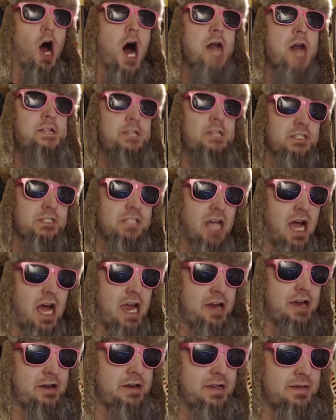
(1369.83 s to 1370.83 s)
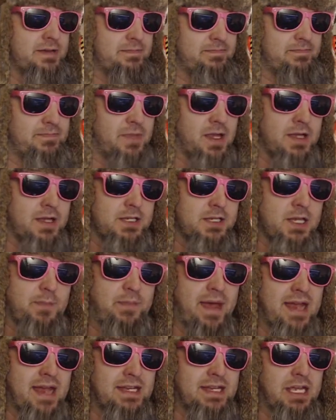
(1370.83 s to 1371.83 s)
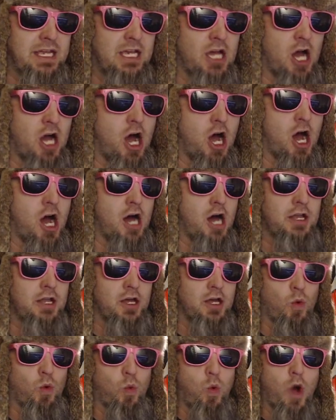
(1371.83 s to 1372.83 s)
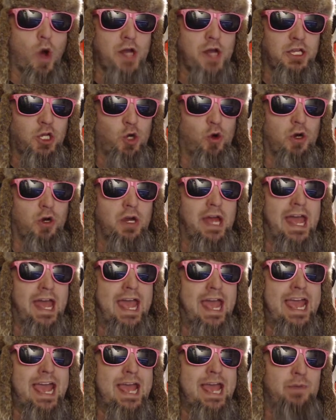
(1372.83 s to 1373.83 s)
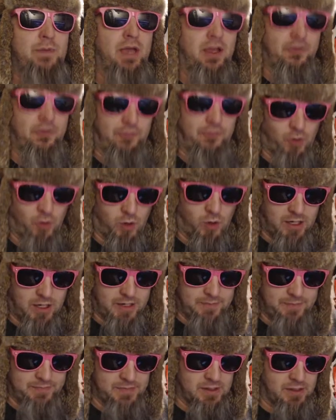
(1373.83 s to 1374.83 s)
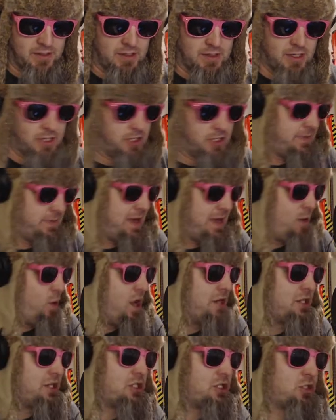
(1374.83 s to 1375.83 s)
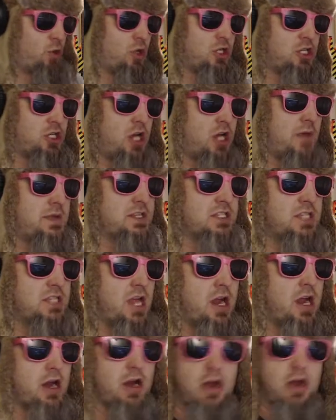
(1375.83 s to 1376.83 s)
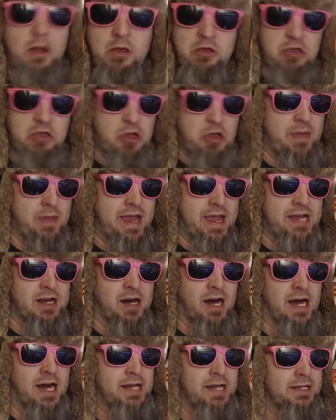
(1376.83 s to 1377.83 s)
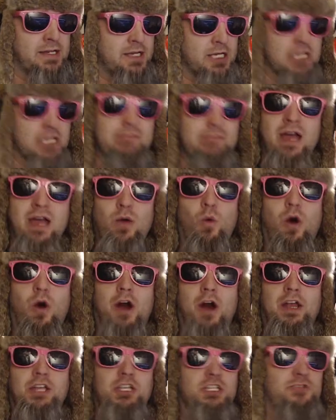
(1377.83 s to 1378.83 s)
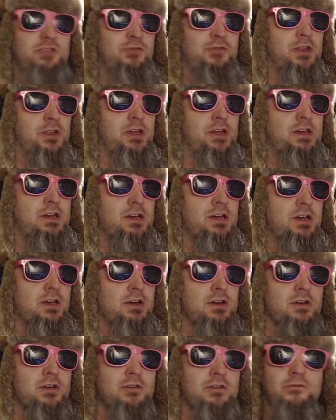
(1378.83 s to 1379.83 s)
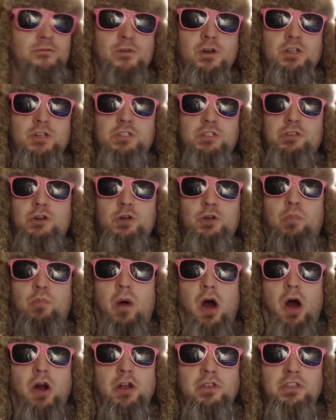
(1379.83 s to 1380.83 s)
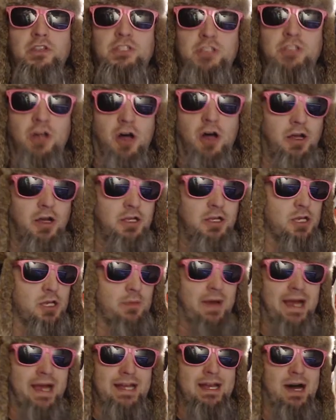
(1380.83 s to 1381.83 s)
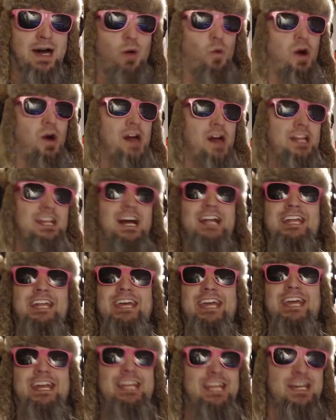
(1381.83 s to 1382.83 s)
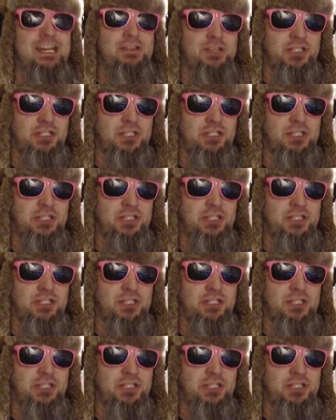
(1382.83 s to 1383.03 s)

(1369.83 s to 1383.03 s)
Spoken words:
undesired, depending on what you're aiming for. You may want distortion on the snare, you may not. You might want it just for a certain part in the song, you might not want it on any of the